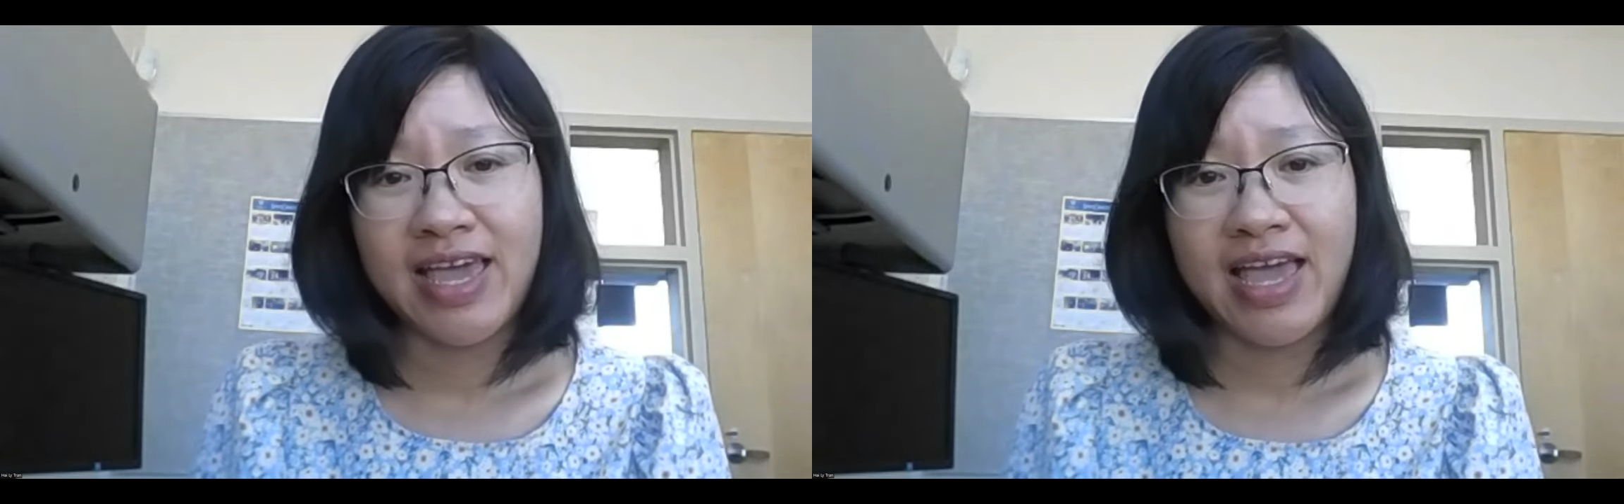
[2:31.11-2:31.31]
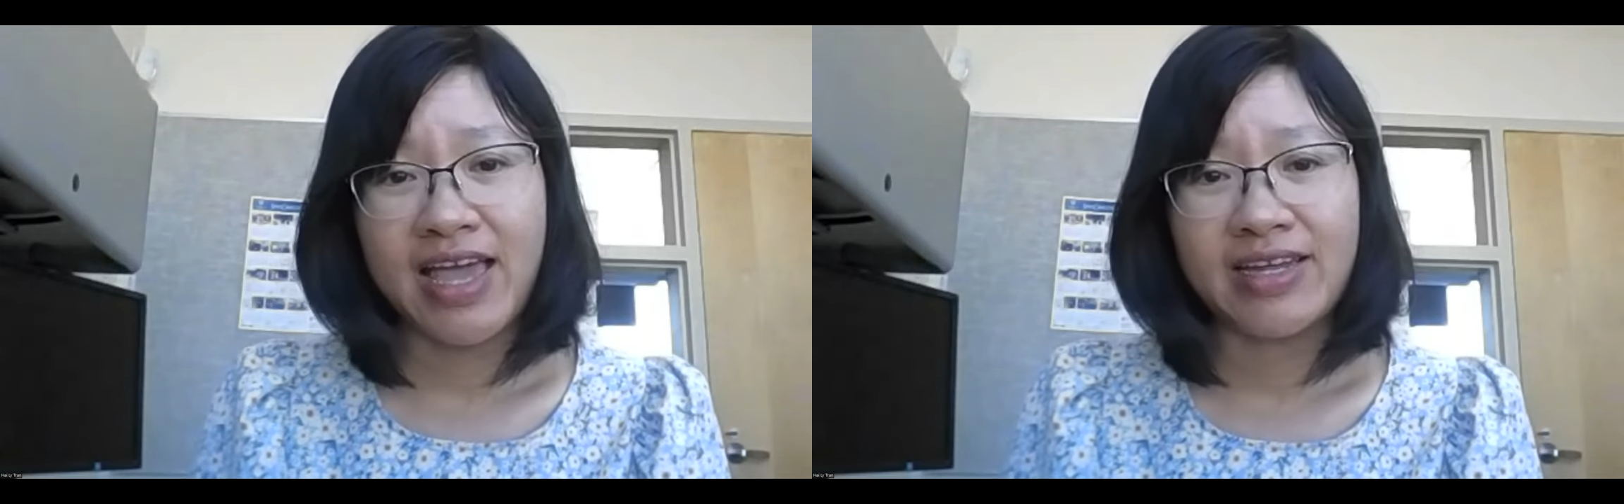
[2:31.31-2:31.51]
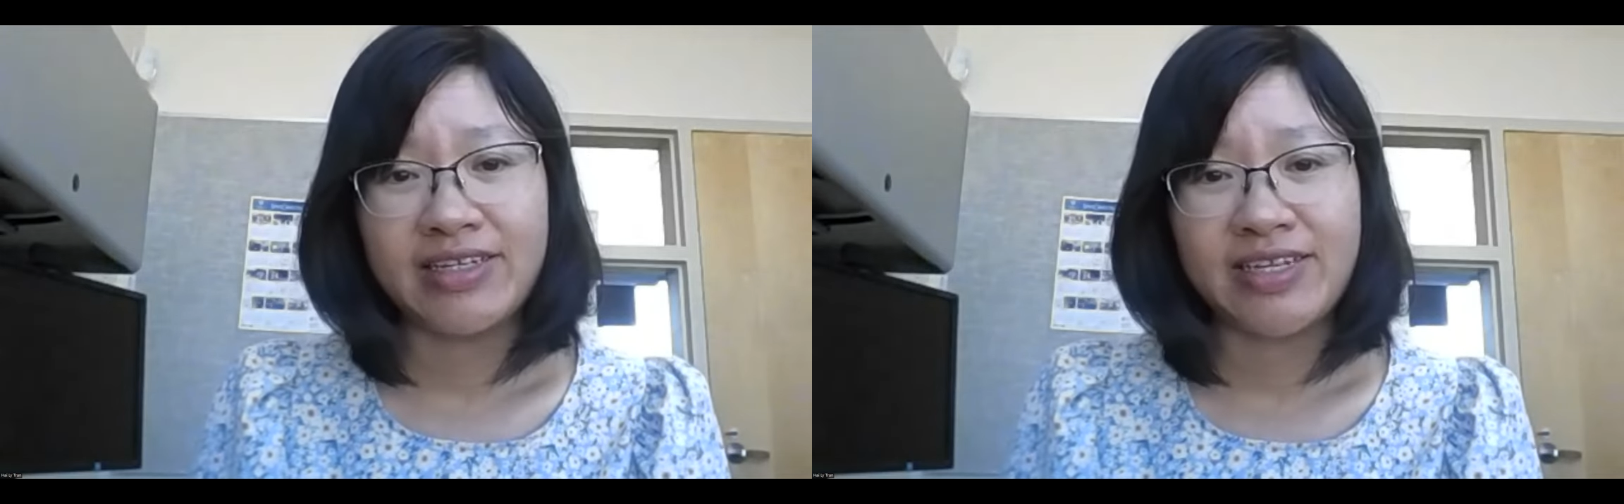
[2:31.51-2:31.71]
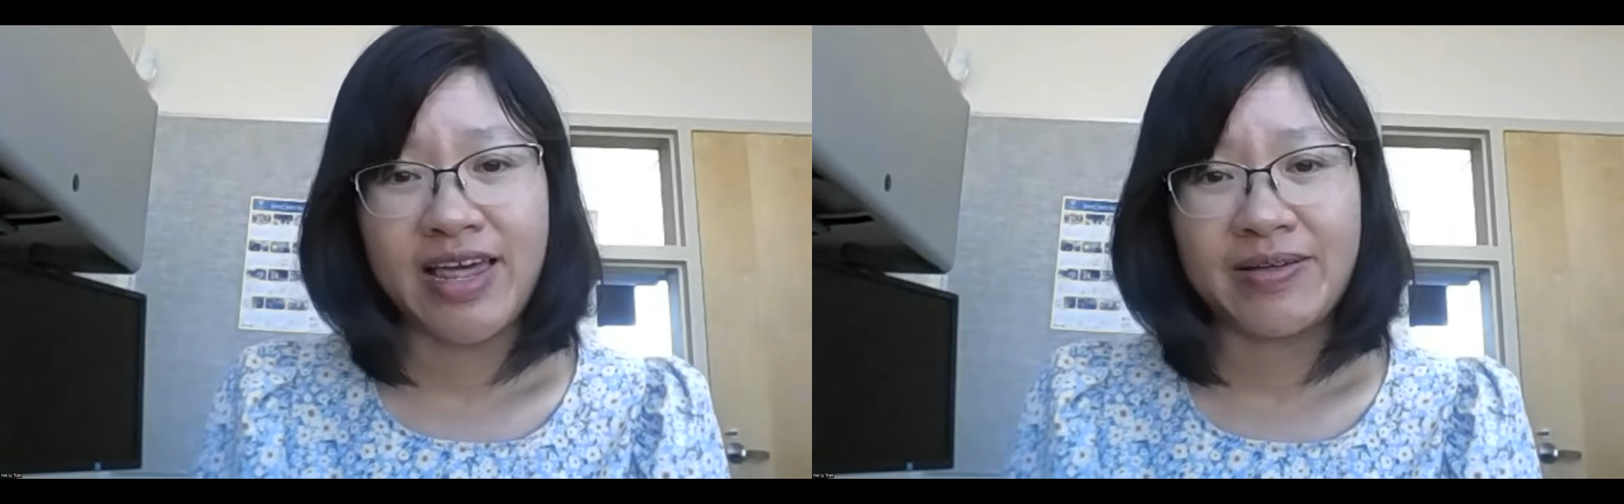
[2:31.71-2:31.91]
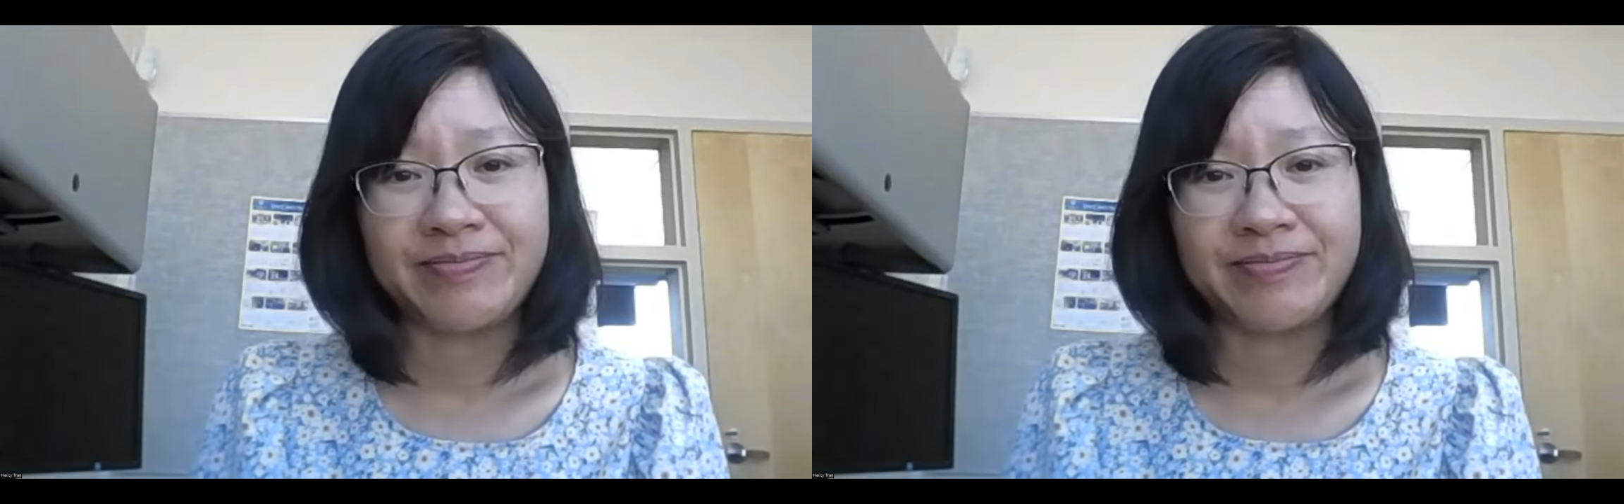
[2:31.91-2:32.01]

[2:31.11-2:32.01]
and